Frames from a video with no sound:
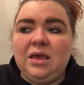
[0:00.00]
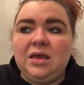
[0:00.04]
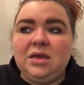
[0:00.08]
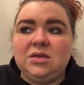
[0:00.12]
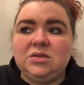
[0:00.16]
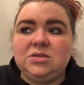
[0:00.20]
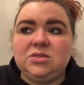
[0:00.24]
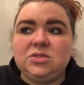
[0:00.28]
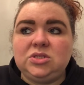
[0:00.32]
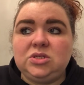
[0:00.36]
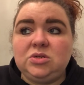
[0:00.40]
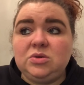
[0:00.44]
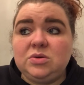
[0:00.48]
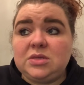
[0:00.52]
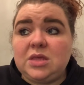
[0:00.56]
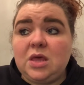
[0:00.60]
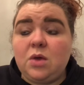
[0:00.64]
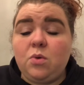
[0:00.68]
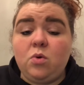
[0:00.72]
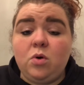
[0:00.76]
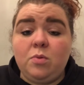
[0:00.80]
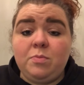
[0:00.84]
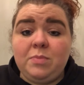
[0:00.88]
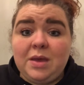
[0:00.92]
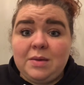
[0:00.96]
And
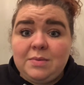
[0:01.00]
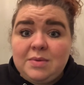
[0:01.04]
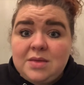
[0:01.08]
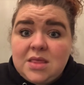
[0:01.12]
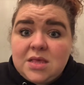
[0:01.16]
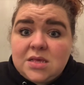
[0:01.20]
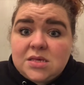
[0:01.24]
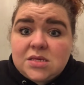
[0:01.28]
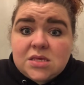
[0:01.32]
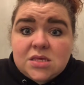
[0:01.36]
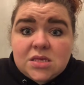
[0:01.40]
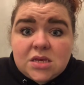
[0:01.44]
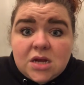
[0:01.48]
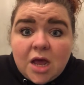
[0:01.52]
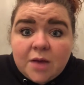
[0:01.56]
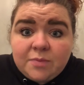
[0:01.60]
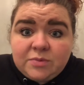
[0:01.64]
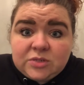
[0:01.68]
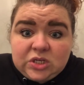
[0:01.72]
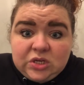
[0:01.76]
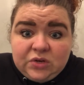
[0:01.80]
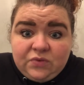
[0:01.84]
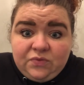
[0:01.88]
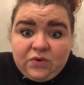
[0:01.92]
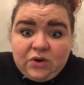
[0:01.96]
she was like, well, maybe this is
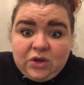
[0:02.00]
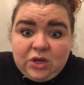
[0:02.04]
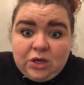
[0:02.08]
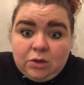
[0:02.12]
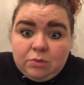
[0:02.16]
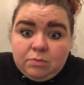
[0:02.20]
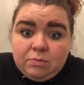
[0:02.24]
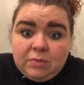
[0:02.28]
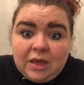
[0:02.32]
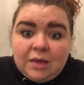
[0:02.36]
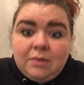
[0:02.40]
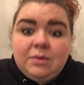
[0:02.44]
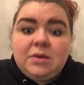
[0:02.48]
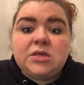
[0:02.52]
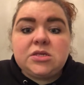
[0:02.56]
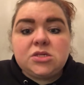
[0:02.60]
an option for you.